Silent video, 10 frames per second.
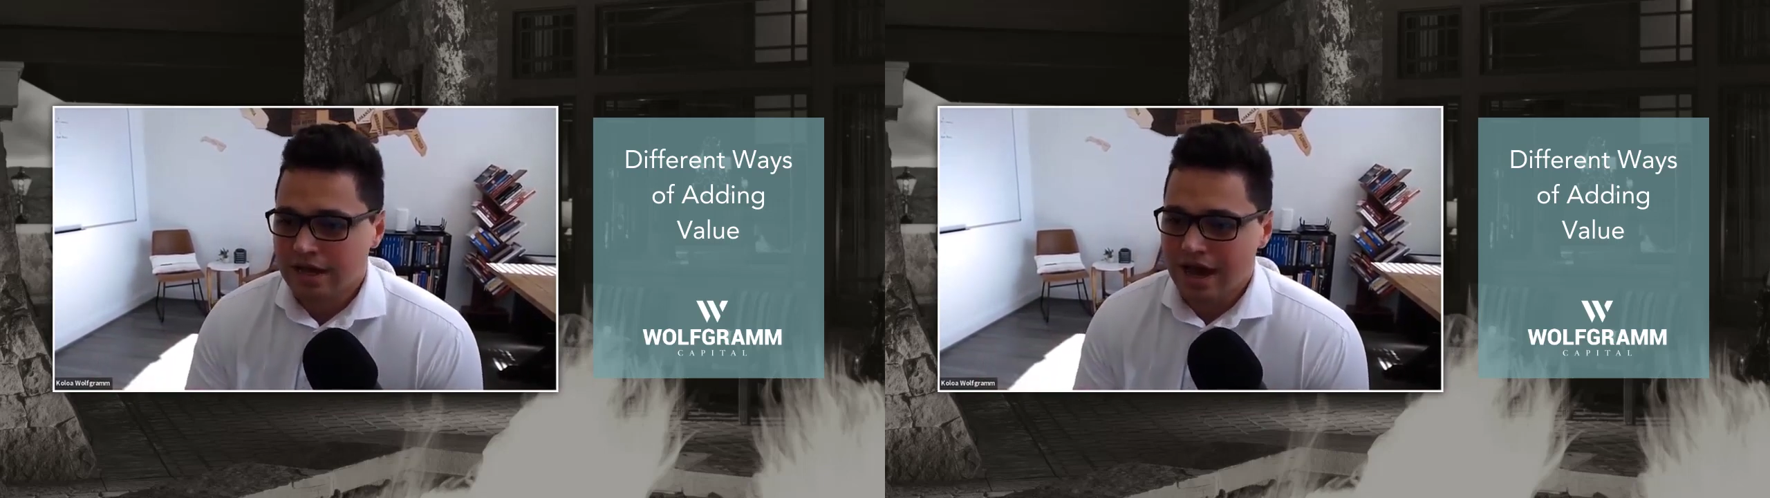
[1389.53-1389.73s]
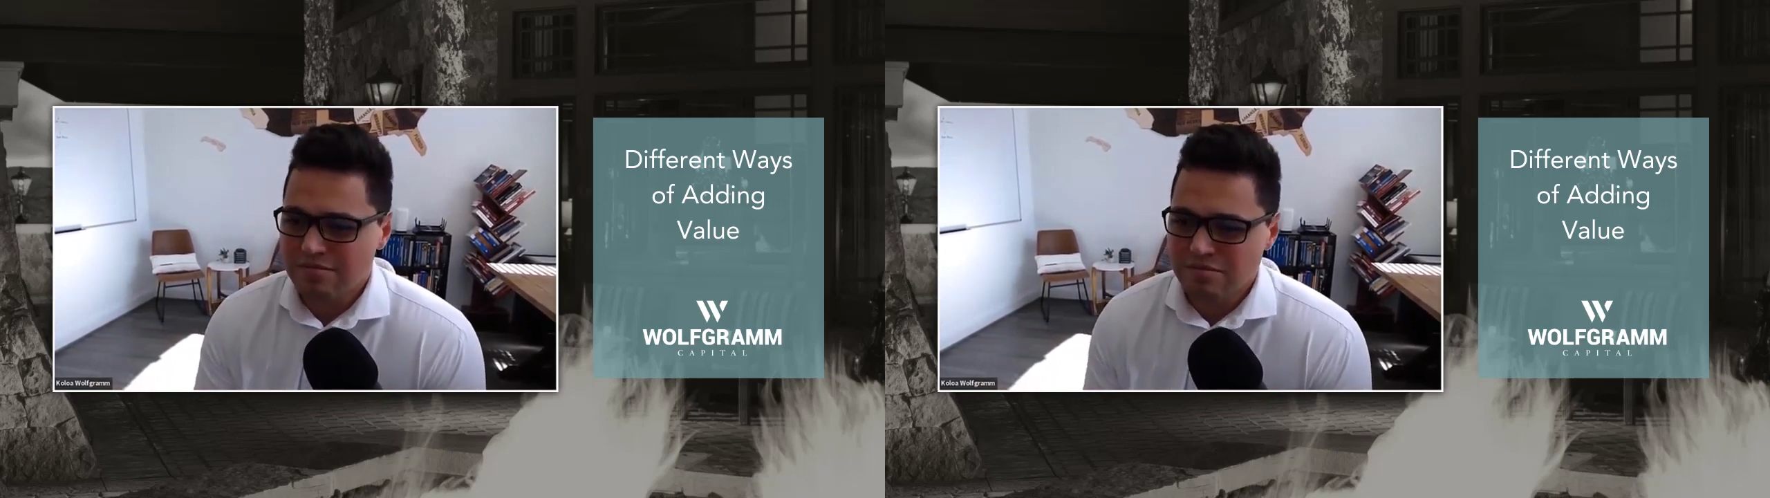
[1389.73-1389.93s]

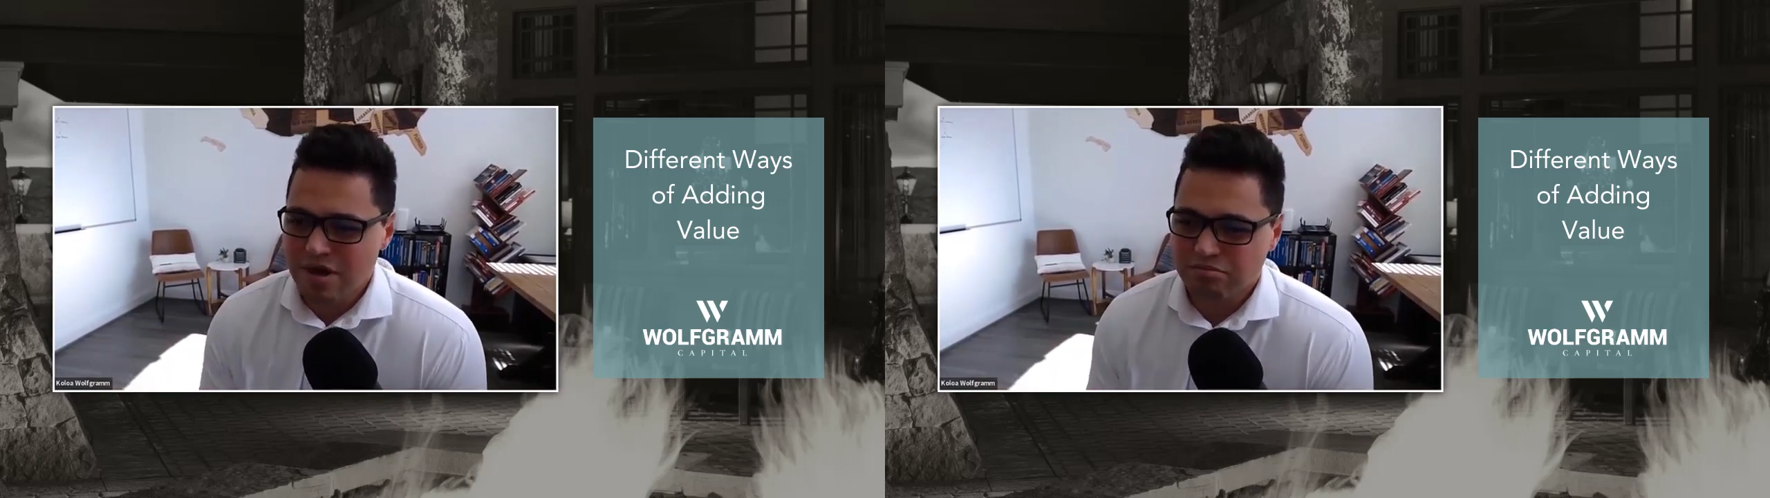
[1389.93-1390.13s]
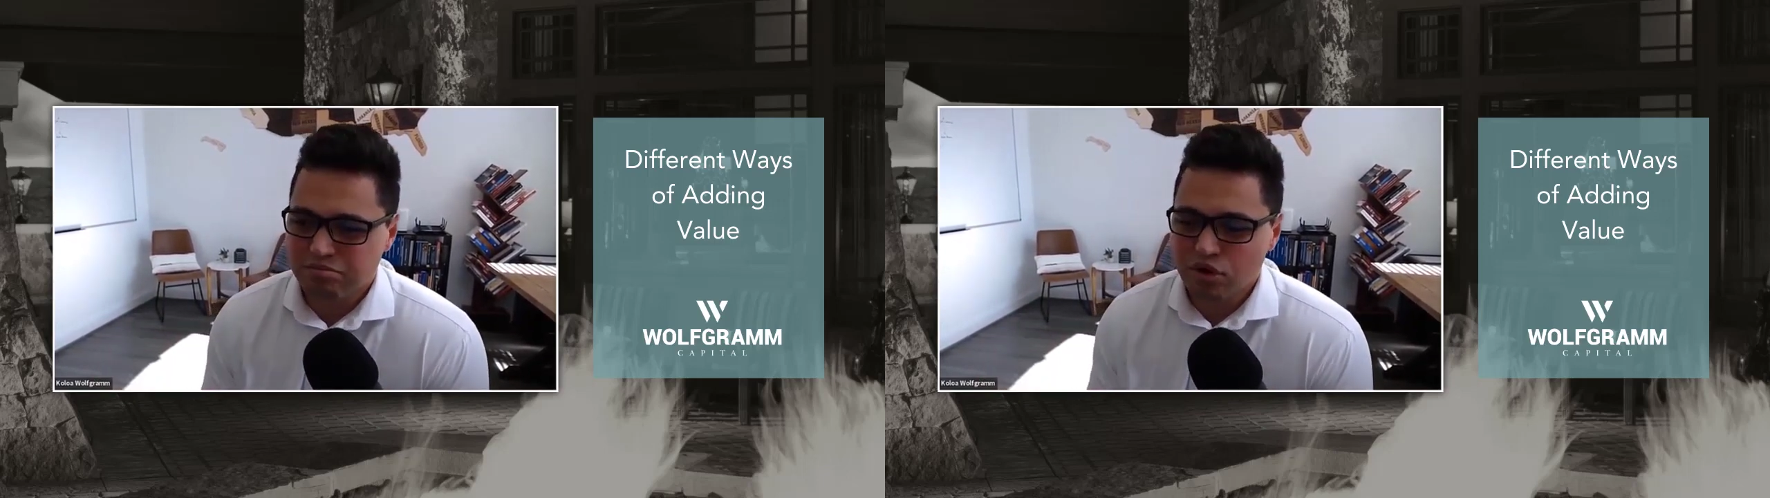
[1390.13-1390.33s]

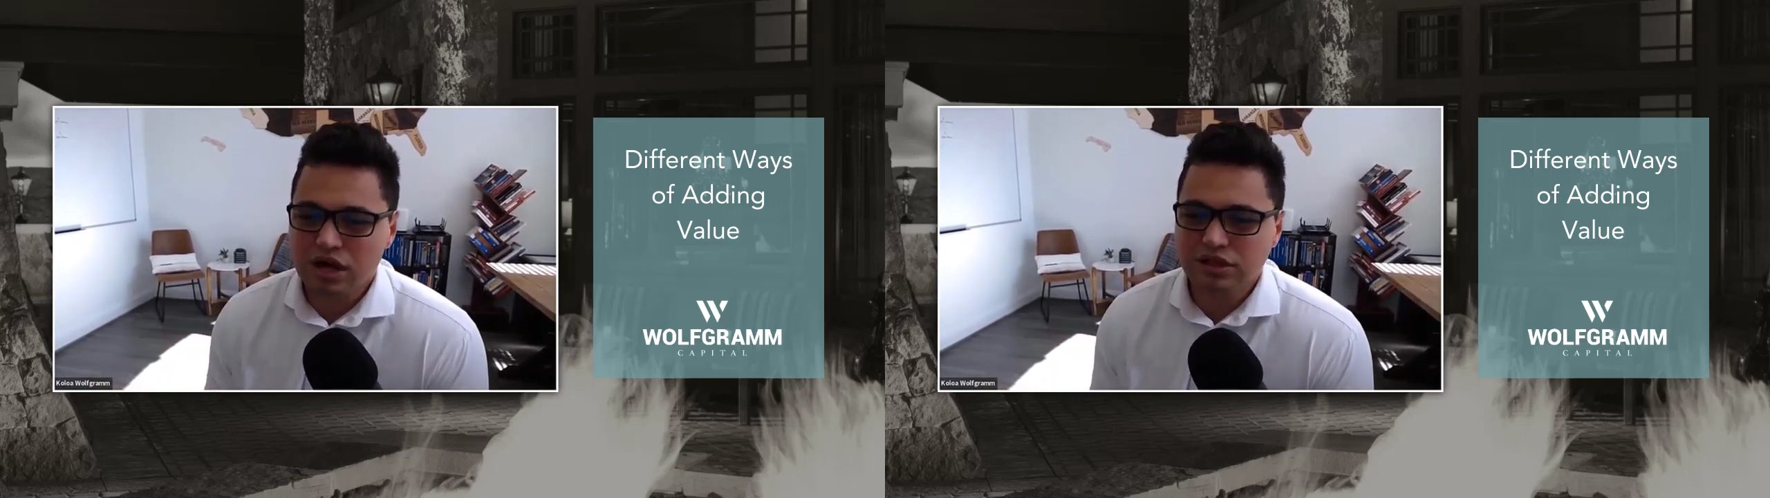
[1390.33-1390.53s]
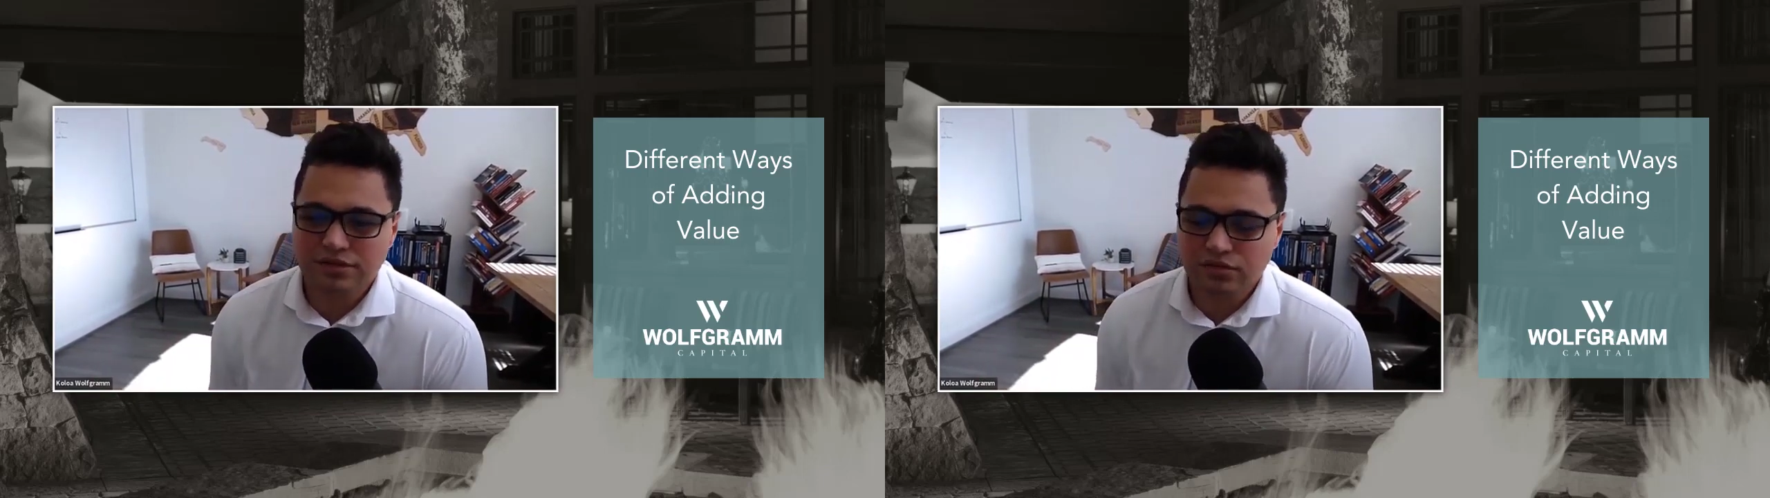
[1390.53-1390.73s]
At
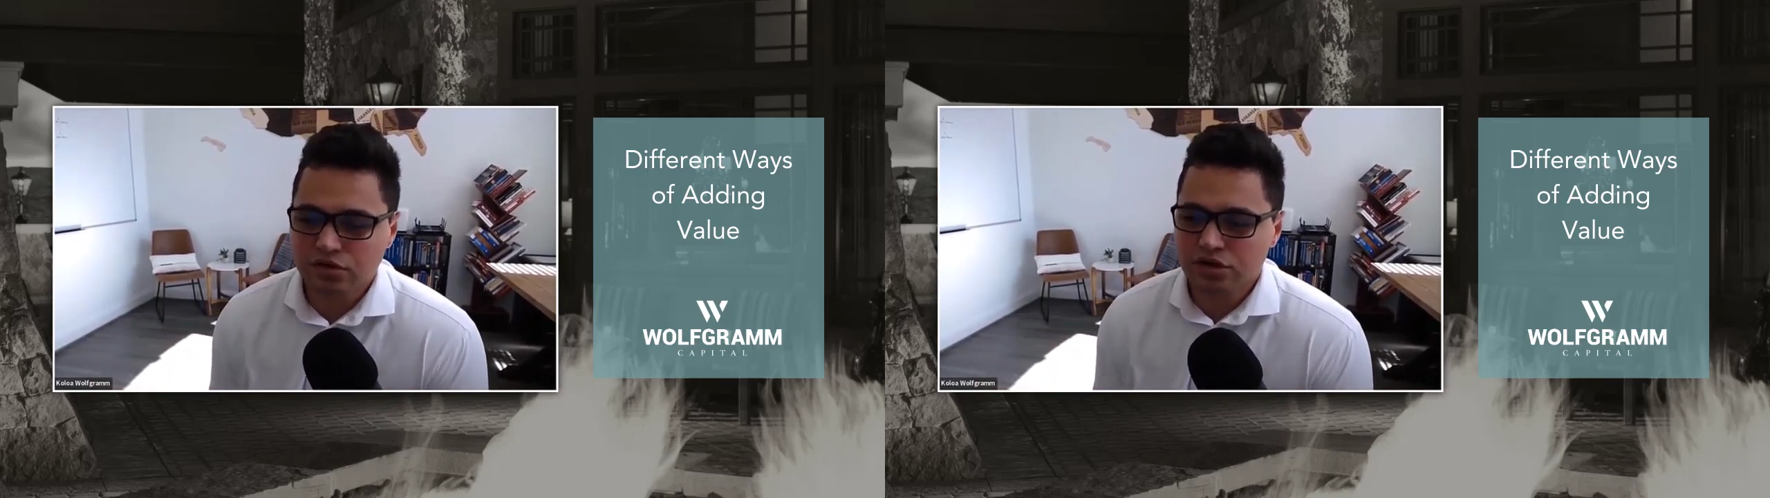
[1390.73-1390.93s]
broad level,